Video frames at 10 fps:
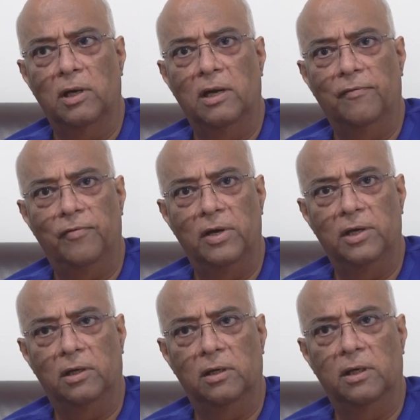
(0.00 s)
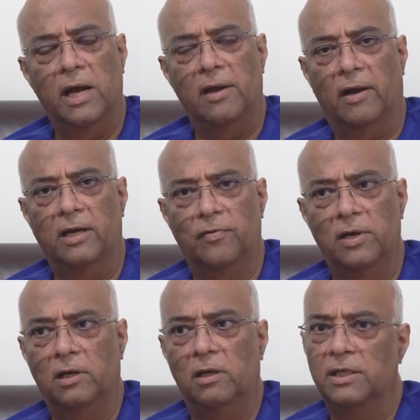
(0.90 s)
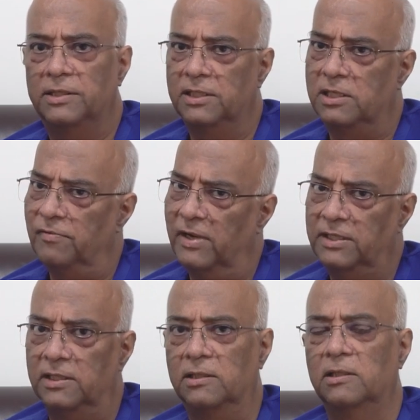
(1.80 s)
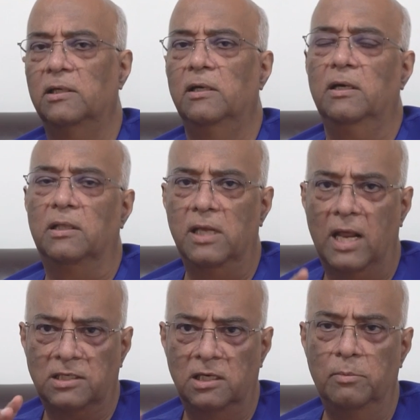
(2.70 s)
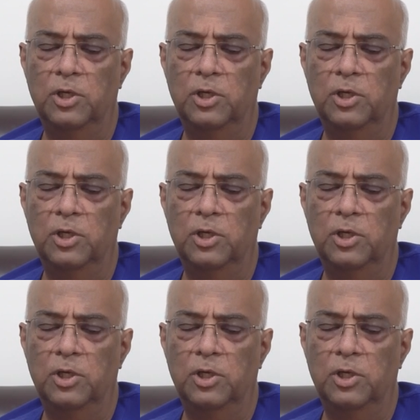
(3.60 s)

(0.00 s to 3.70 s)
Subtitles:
left ventricular and right ventricular assist devices. They're actually